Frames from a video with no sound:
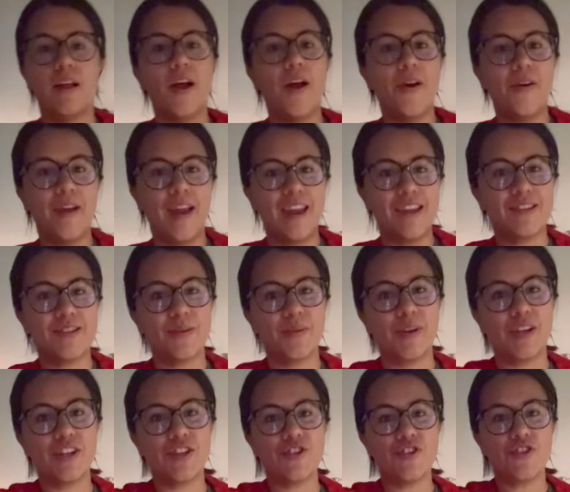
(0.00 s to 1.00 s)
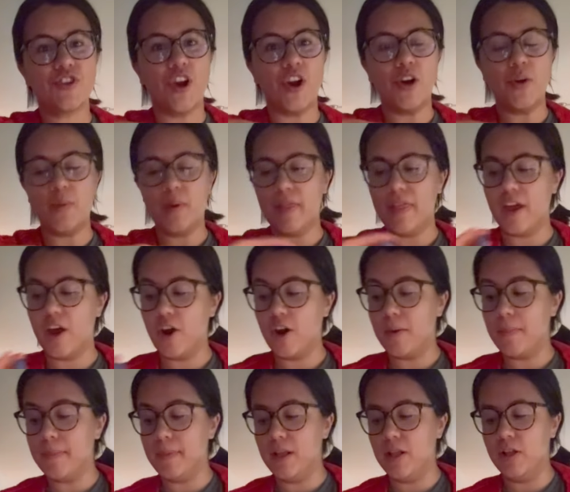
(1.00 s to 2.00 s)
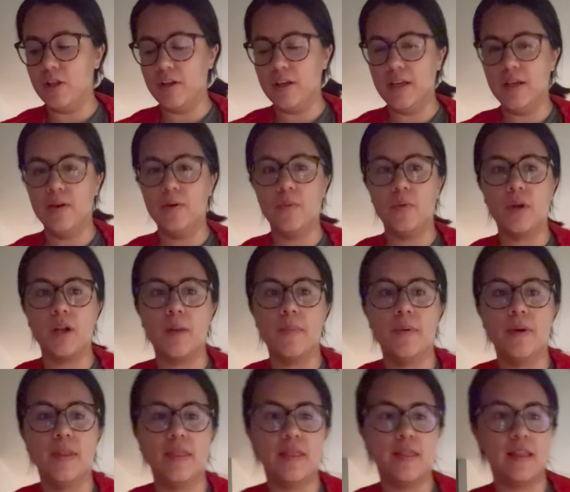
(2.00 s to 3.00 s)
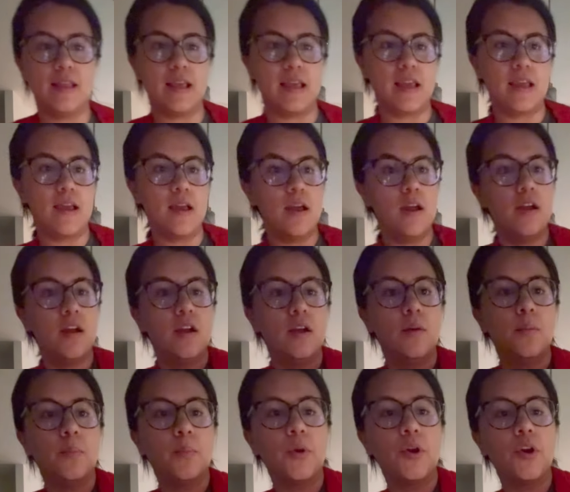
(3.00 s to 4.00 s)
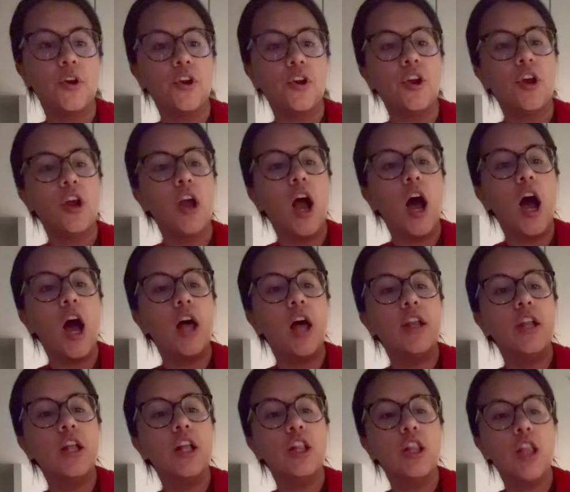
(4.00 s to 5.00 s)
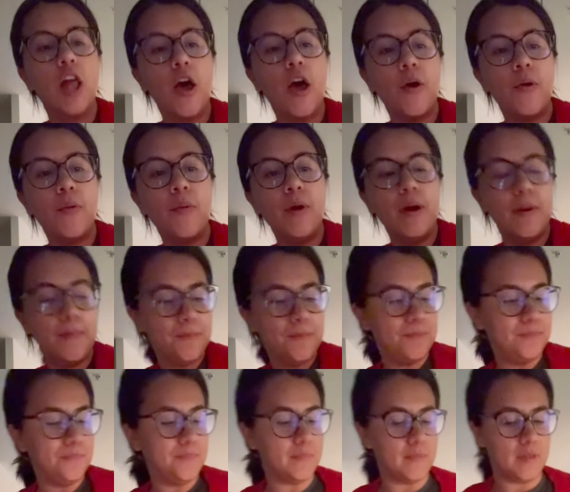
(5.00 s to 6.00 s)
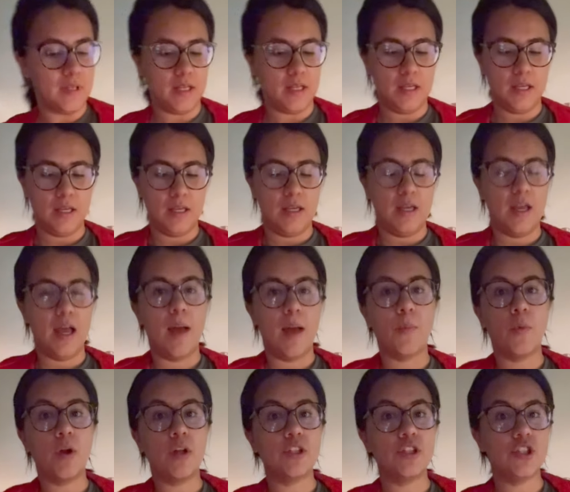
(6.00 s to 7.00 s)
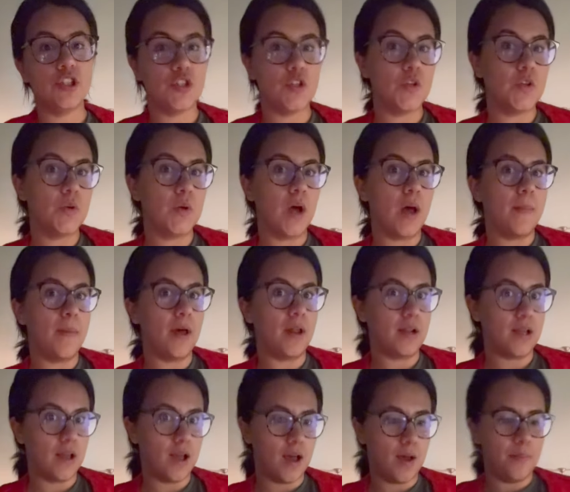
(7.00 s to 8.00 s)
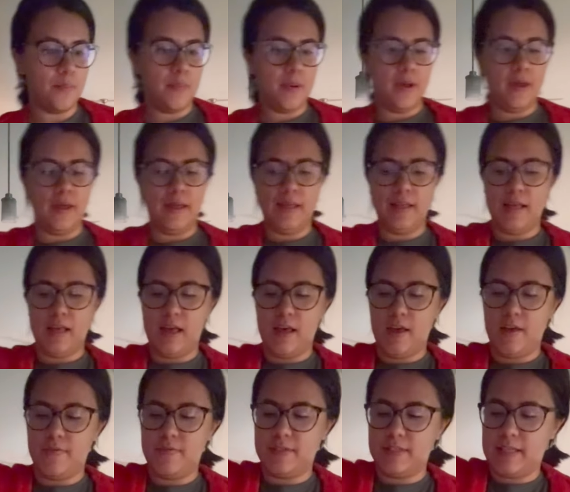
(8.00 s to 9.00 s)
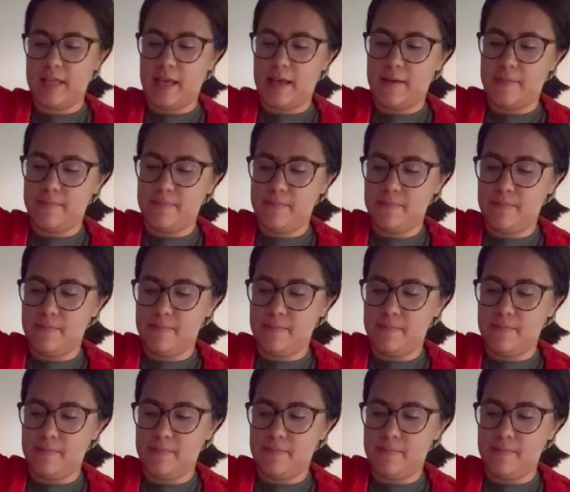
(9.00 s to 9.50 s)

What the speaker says: Okay, so we're gonna start with our milk. We're gonna put the burner on low. I'm going to do about a cup of skim,